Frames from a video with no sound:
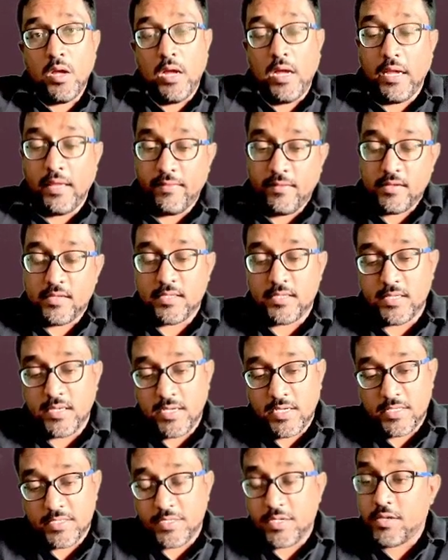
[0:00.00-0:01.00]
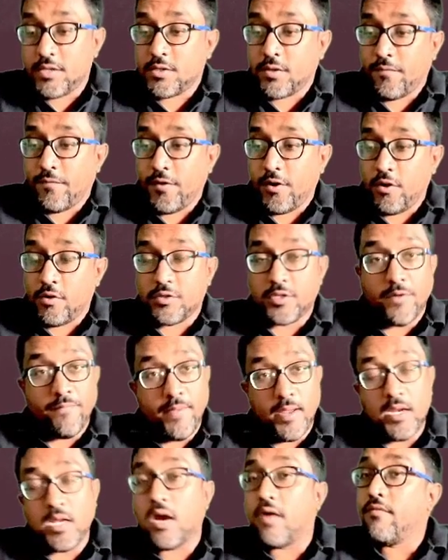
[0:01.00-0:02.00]
In this series of videos, I've
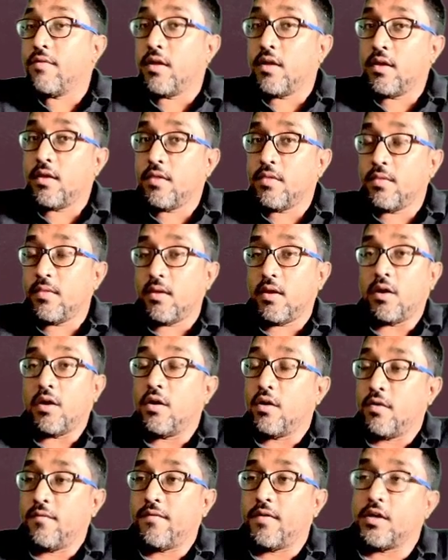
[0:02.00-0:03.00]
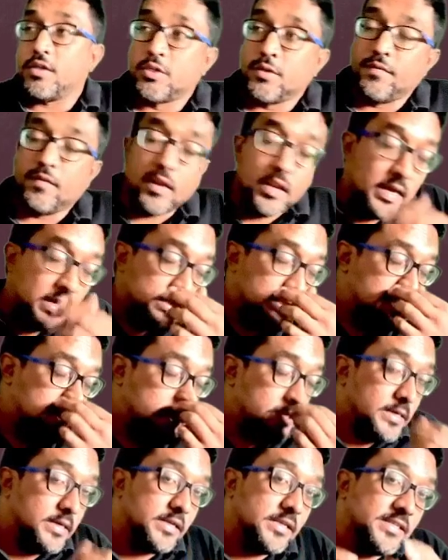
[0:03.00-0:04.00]
been covering the current affairs of the
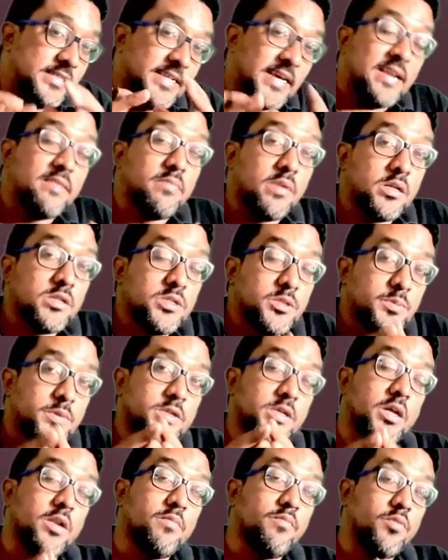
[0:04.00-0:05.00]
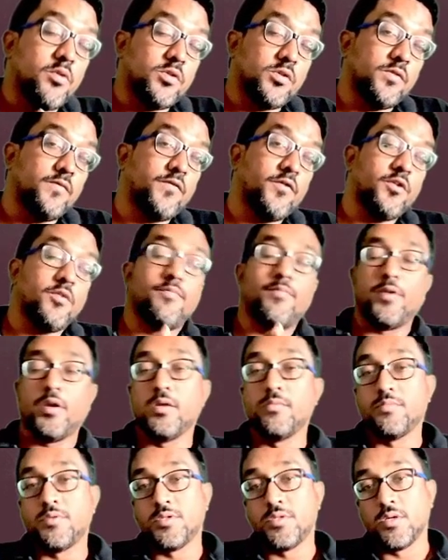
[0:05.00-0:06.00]
last 10 months, which are important for your
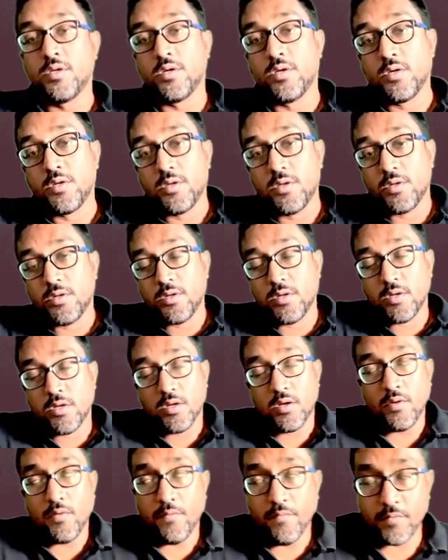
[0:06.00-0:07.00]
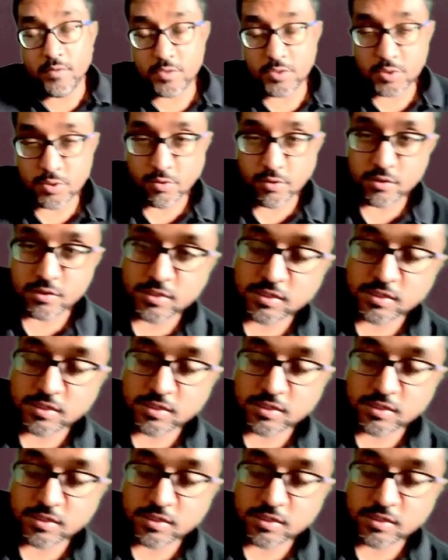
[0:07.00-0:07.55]
prelims, which is going to